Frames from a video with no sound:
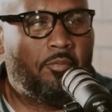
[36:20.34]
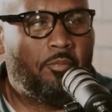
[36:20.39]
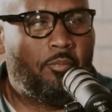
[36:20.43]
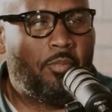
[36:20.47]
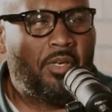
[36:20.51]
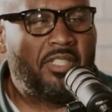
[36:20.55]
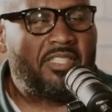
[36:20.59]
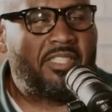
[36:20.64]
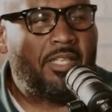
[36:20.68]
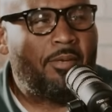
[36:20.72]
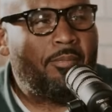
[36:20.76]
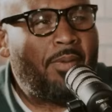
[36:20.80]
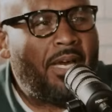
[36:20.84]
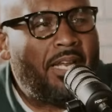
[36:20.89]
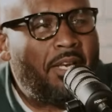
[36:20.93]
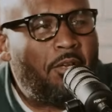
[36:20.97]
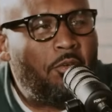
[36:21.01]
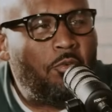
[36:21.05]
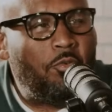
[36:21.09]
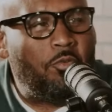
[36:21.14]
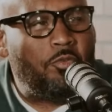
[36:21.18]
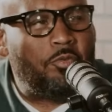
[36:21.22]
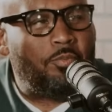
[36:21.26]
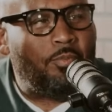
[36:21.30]
But somebody
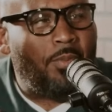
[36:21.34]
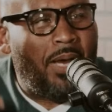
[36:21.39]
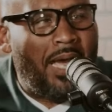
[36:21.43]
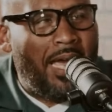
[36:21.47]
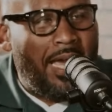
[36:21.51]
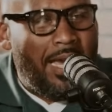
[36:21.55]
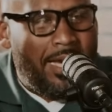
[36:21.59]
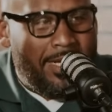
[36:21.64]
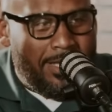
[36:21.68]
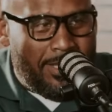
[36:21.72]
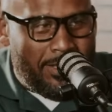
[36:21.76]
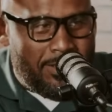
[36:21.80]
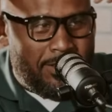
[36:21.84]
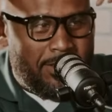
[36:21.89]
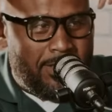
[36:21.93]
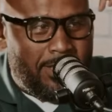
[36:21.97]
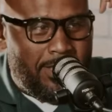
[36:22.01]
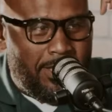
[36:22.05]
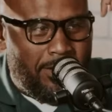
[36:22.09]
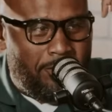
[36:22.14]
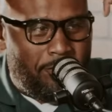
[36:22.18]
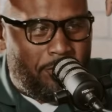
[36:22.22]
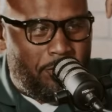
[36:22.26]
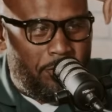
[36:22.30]
whose mind is,
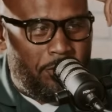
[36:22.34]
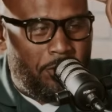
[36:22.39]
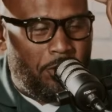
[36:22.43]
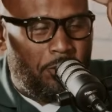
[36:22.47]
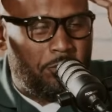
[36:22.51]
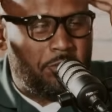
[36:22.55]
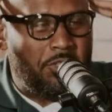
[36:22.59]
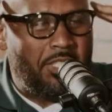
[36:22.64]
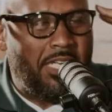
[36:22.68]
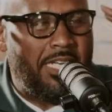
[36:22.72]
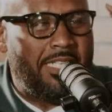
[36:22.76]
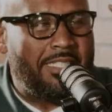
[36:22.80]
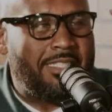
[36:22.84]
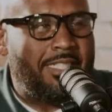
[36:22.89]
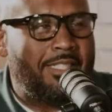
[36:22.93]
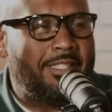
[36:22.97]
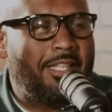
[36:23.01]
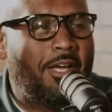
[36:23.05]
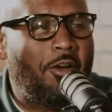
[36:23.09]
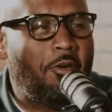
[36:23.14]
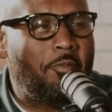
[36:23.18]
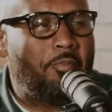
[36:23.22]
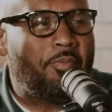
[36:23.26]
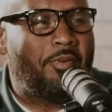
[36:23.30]
if you don't change the
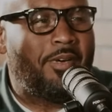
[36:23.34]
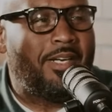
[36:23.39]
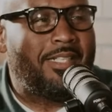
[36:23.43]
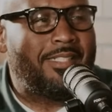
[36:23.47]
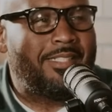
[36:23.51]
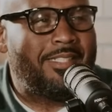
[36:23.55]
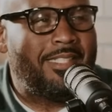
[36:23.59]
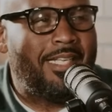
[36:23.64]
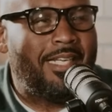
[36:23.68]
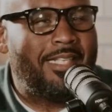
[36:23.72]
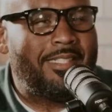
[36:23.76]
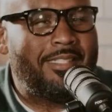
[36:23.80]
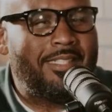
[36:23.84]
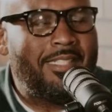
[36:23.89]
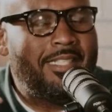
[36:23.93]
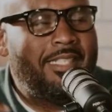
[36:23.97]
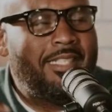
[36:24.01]
thought process,